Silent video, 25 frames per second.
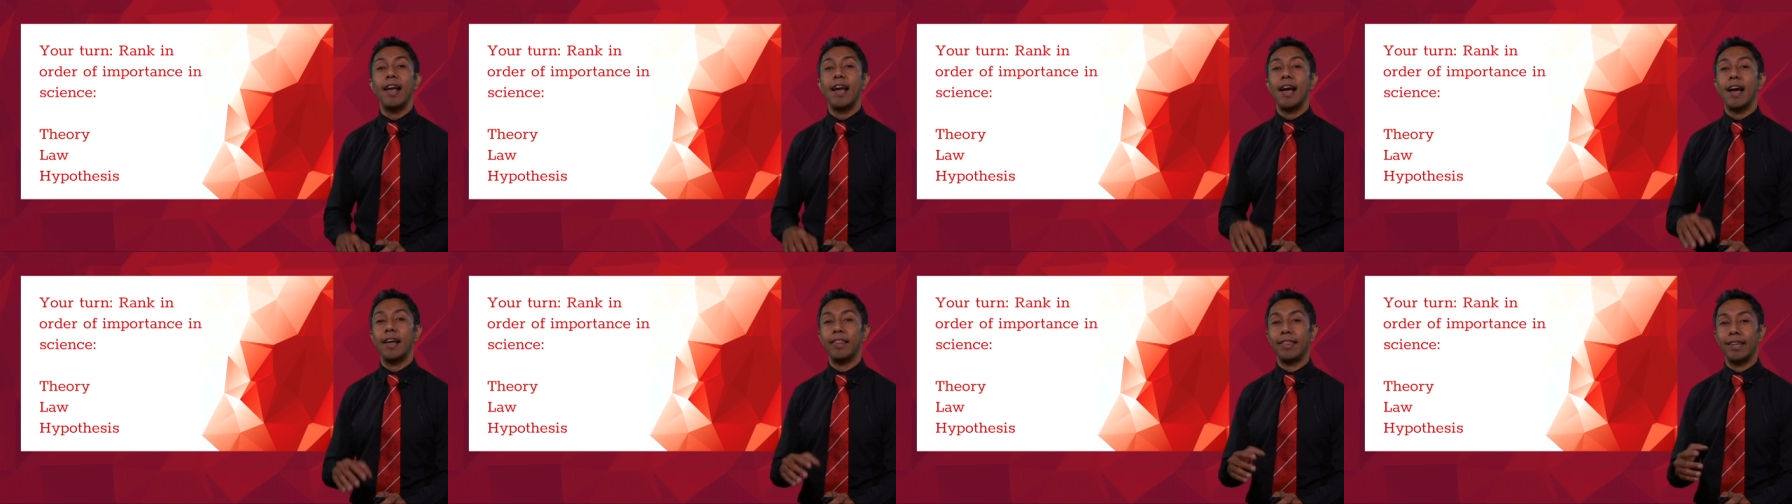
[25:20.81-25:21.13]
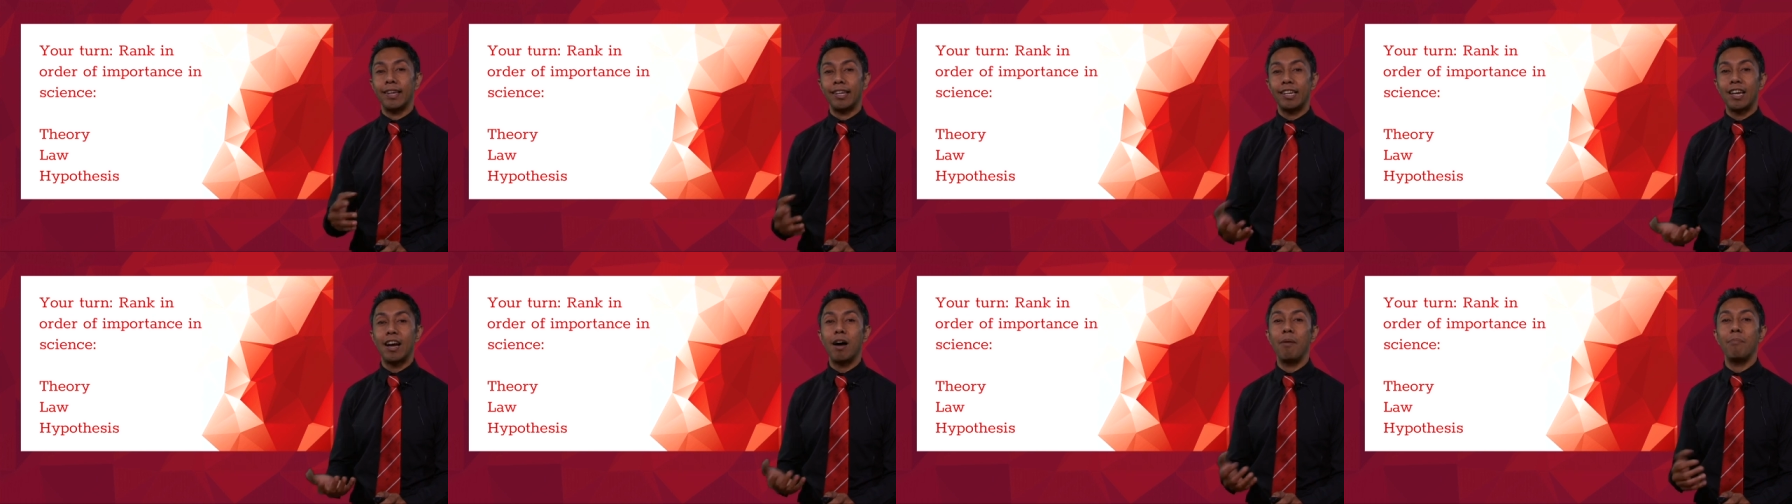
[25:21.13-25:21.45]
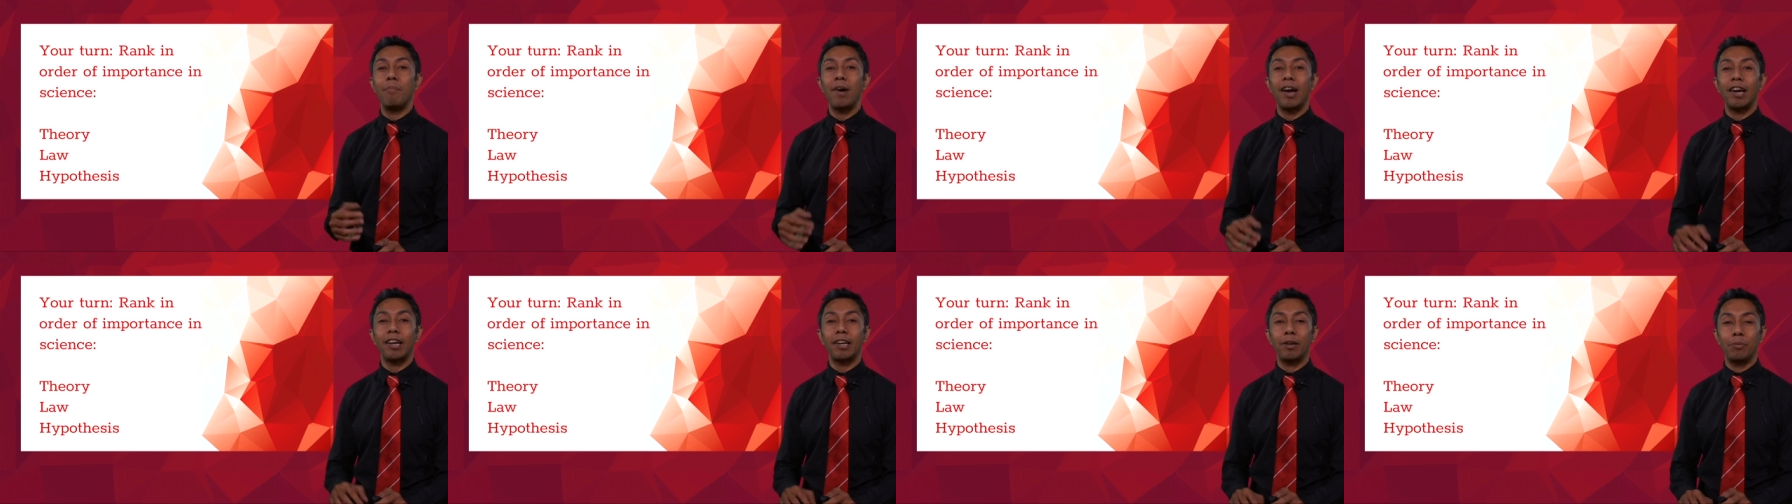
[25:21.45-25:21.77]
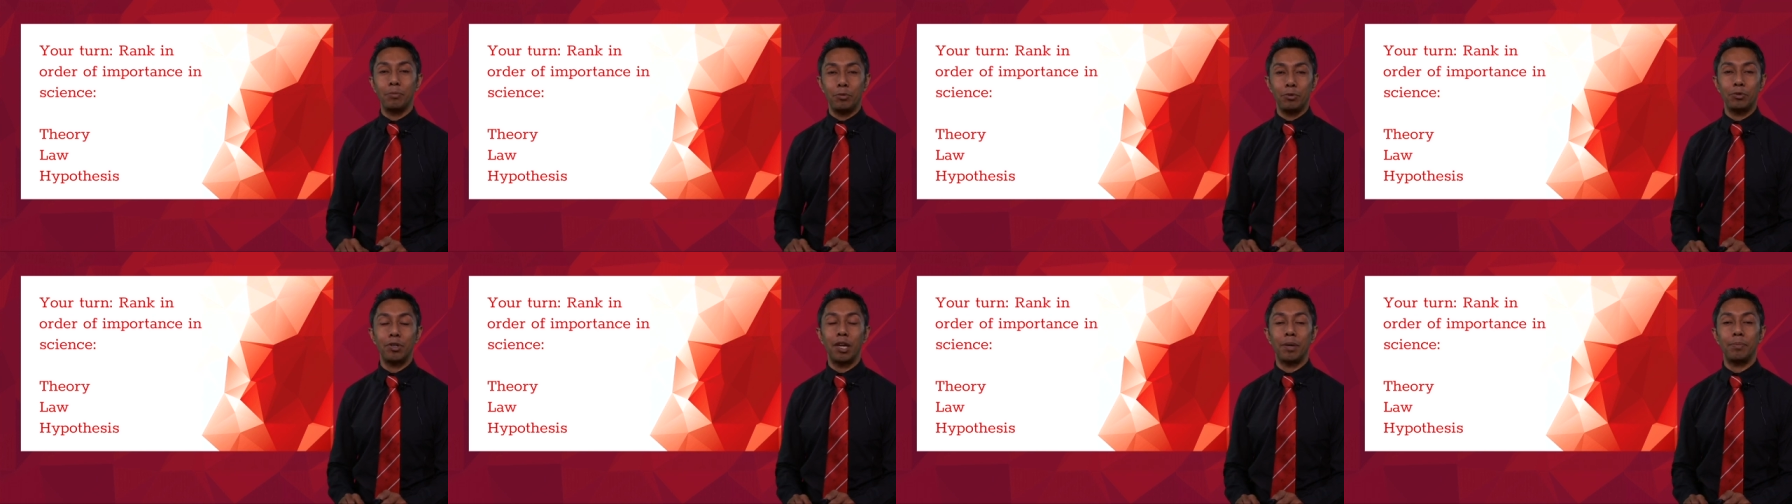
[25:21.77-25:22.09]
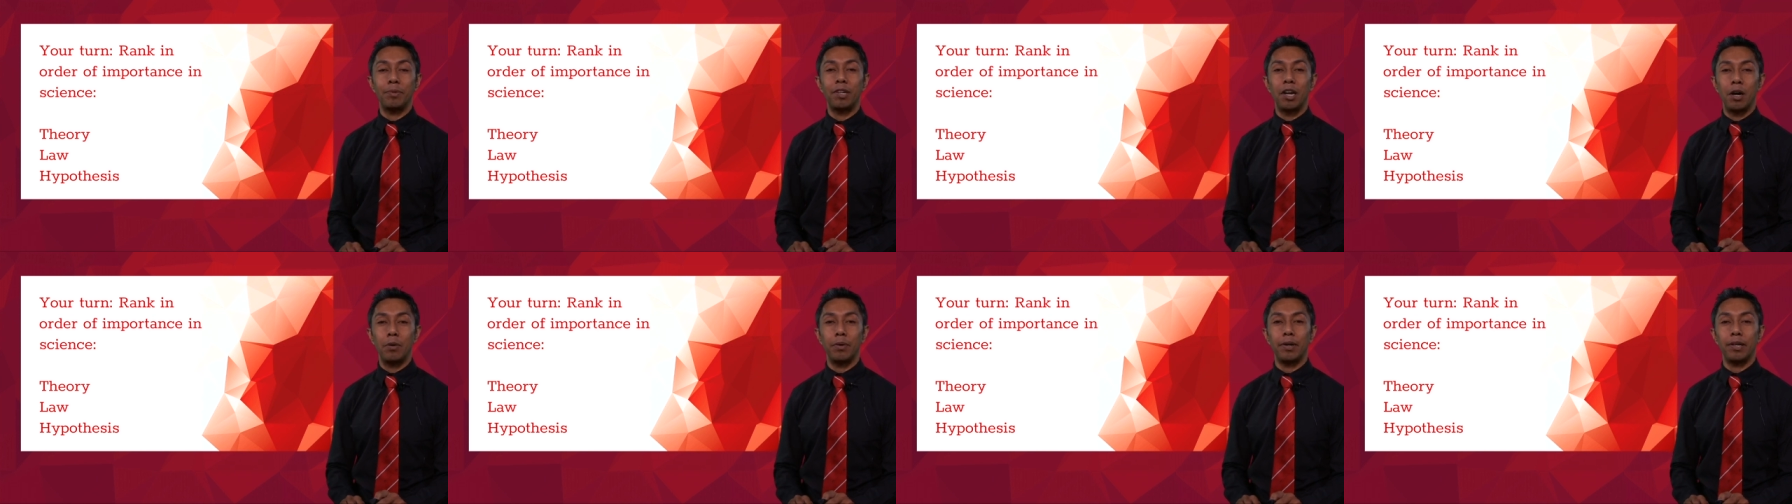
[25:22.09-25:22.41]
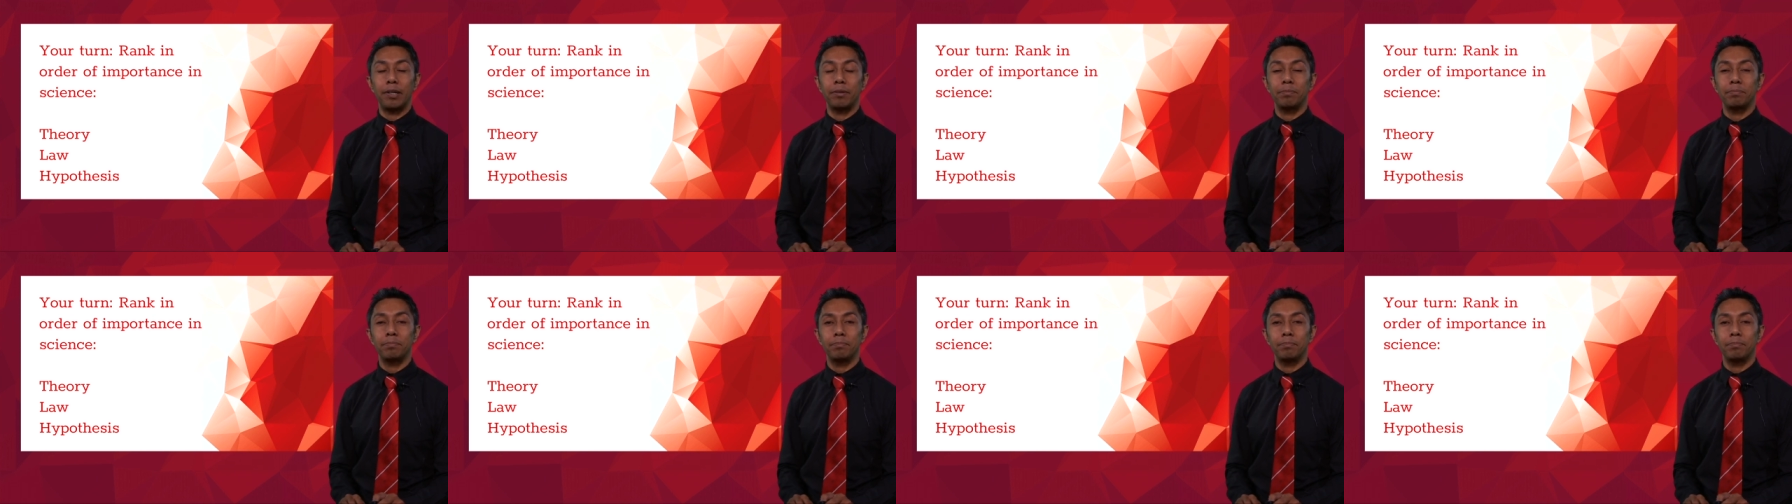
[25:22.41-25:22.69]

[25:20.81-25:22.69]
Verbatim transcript: and then come back and we'll keep going.